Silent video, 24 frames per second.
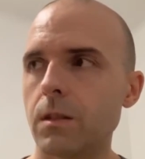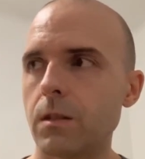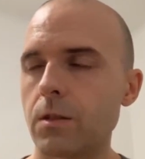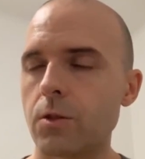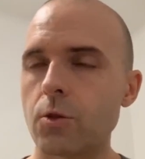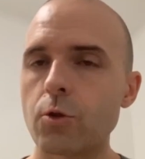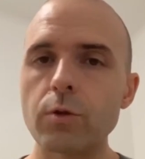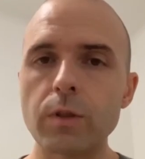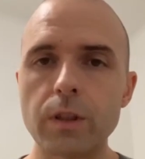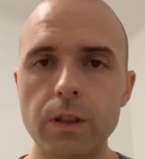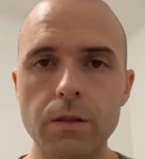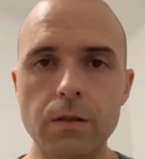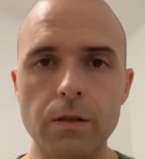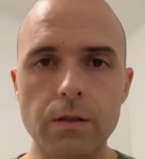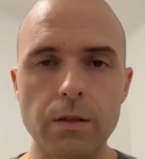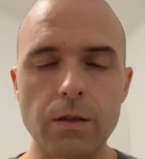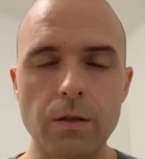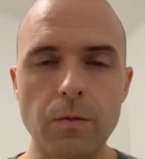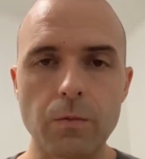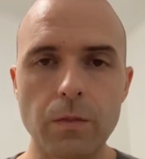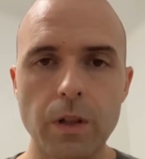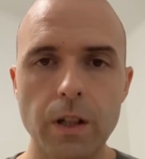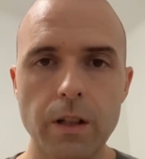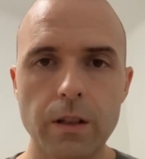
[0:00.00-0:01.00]
trigger
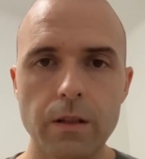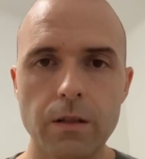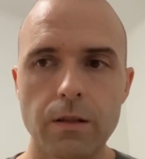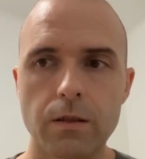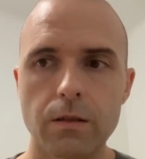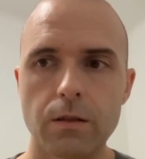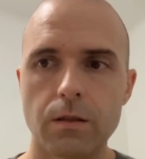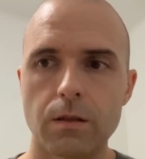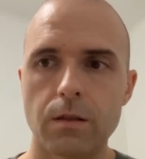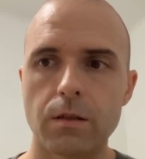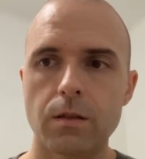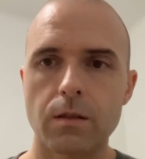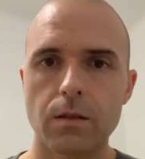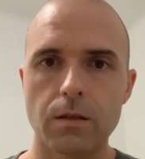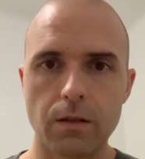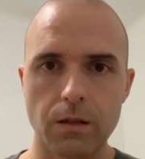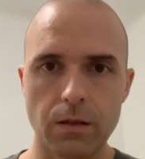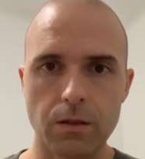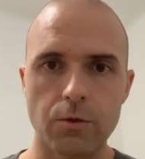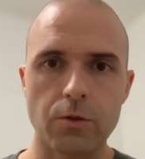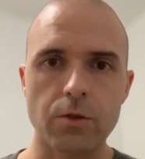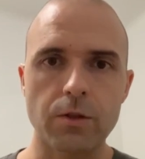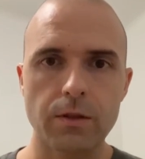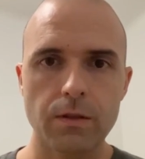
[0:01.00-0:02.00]
some bugs. It's
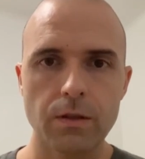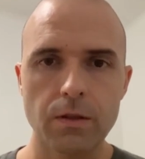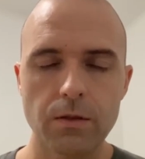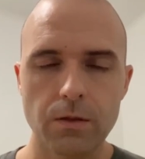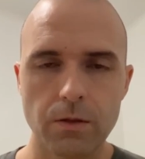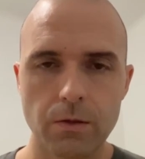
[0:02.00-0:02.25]
interesting